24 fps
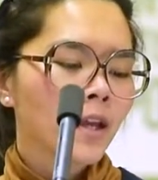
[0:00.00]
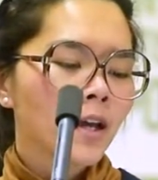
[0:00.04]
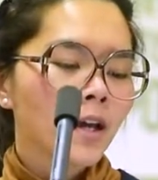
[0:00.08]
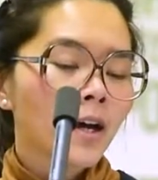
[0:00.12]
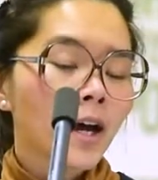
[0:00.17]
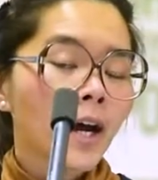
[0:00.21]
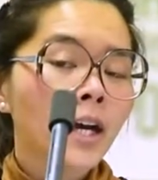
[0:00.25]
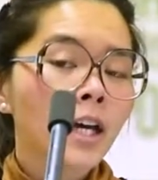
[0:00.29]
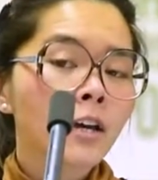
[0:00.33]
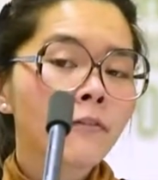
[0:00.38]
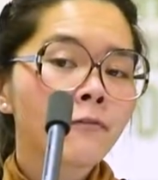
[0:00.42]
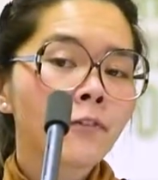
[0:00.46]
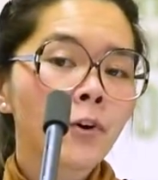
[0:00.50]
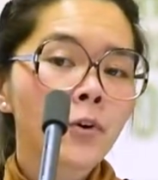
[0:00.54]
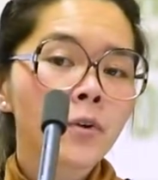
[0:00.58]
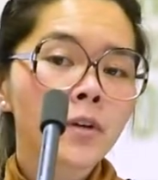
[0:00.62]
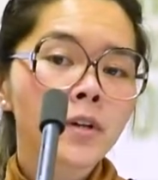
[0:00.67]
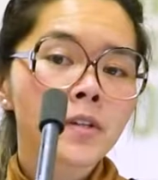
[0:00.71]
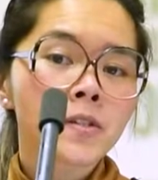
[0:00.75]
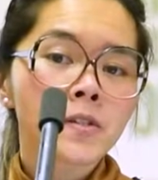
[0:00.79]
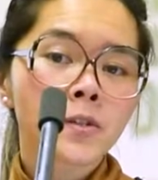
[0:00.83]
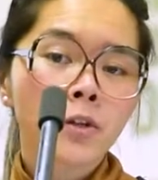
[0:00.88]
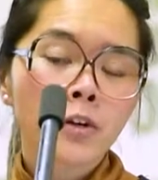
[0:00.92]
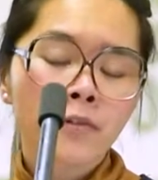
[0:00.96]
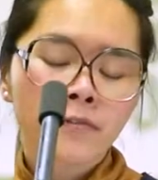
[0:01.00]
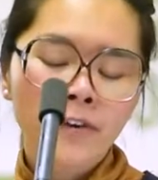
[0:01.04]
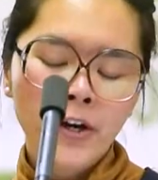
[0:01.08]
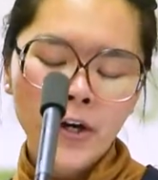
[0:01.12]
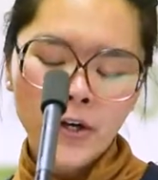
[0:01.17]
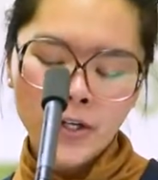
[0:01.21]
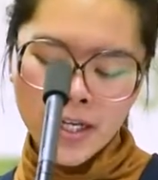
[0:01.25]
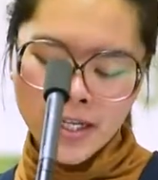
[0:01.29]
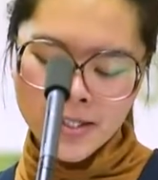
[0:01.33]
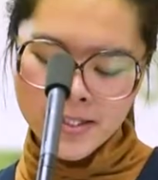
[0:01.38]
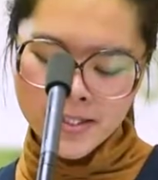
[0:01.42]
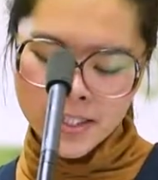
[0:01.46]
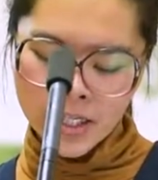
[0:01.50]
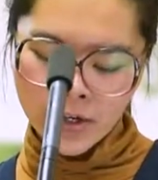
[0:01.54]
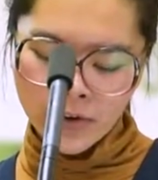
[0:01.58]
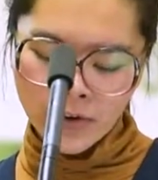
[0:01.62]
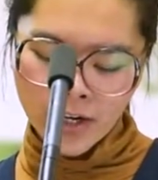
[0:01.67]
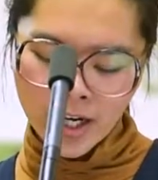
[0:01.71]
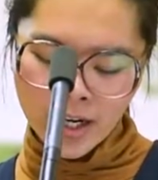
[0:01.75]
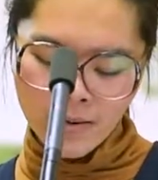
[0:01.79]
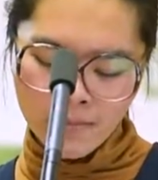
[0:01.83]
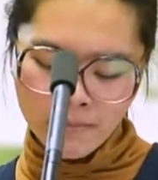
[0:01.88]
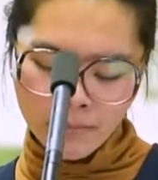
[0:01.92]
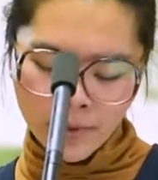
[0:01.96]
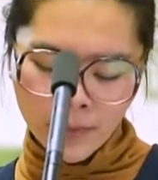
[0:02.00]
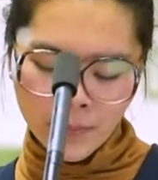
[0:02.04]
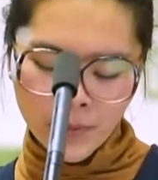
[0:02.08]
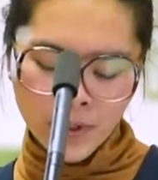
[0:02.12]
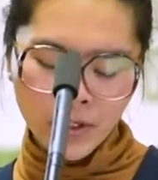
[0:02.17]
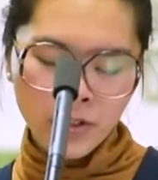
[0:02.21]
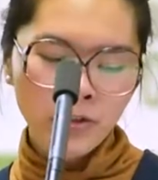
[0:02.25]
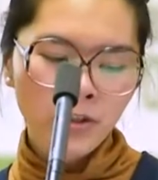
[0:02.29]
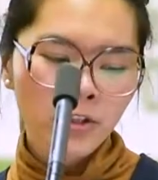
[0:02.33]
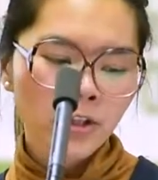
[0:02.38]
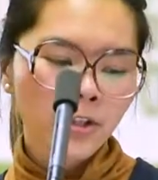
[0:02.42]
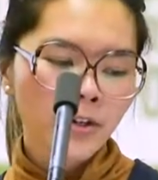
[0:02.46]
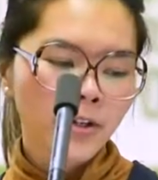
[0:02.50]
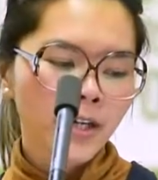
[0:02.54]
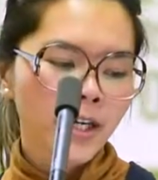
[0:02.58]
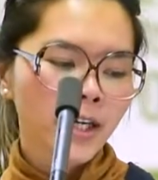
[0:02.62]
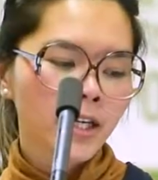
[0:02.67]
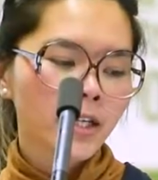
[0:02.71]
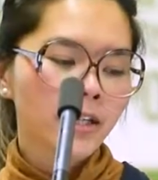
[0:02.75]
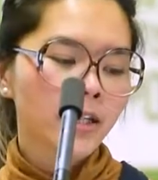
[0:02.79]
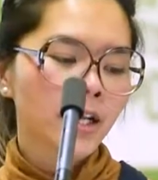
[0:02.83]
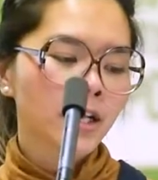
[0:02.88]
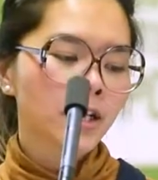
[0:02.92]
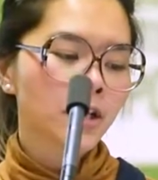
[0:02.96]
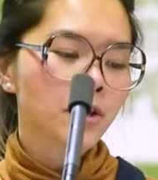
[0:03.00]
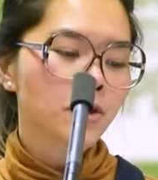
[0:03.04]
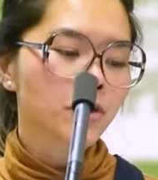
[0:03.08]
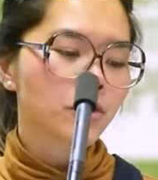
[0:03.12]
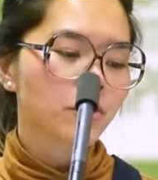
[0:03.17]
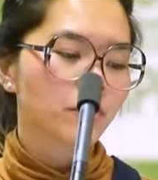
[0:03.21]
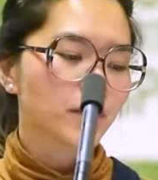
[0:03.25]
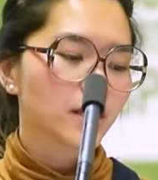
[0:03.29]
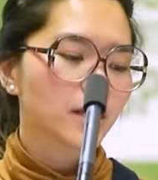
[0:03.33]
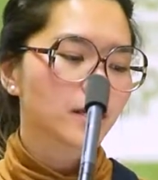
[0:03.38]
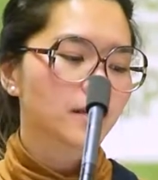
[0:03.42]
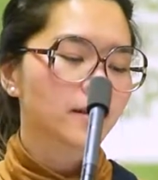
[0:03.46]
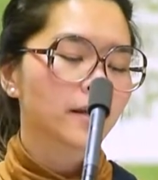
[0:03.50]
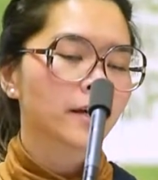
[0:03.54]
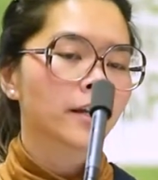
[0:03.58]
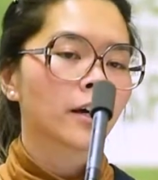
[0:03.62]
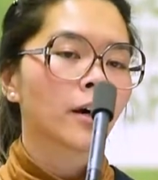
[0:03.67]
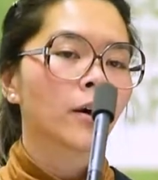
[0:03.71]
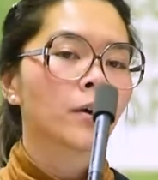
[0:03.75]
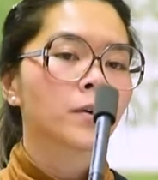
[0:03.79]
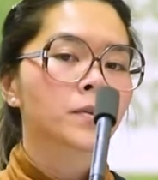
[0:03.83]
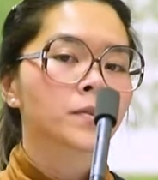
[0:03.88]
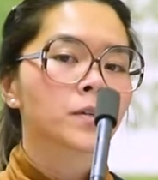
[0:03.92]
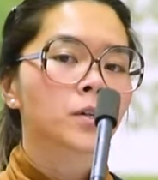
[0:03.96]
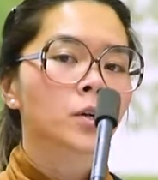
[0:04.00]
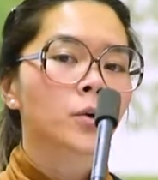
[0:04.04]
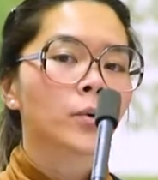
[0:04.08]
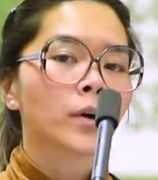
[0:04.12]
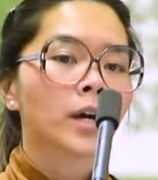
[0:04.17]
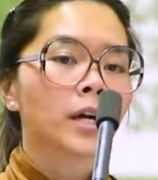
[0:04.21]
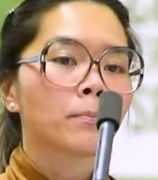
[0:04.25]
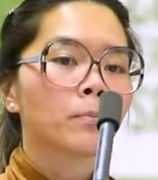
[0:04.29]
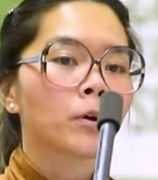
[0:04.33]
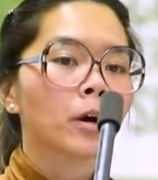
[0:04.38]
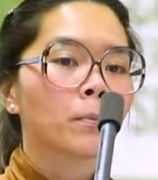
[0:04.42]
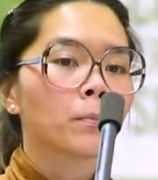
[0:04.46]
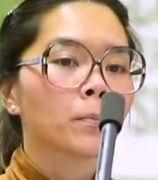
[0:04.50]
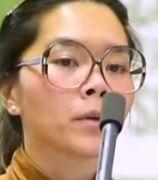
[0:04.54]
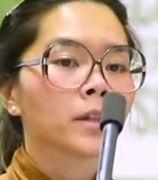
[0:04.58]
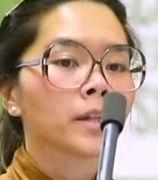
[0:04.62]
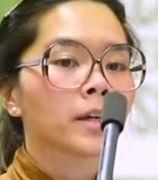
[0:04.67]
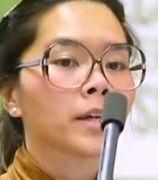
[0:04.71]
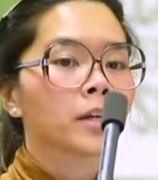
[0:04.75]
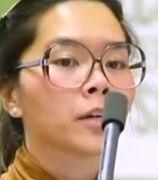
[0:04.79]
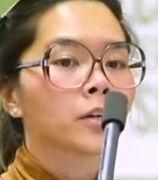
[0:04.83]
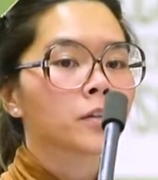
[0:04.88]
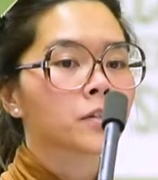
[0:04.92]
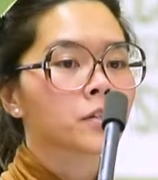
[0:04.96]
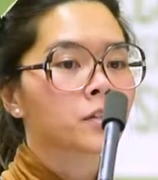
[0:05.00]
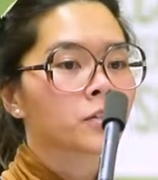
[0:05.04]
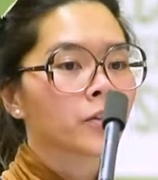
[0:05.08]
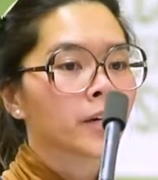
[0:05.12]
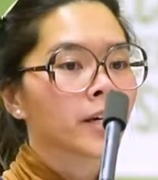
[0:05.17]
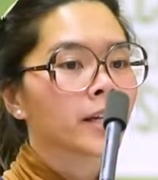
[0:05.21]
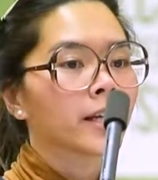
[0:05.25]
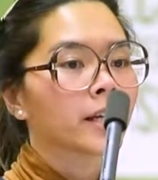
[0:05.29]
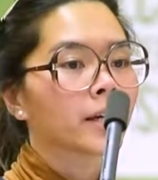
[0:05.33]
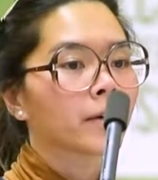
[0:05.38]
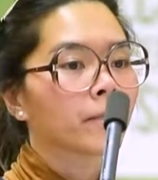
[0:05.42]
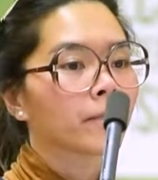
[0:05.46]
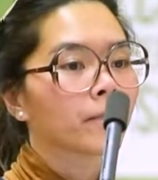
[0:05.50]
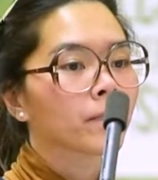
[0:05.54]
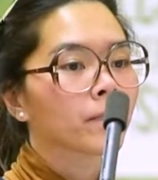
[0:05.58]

I have focused so far on Instagram, but we're going to look at another 3 that are also quite popular in Australia.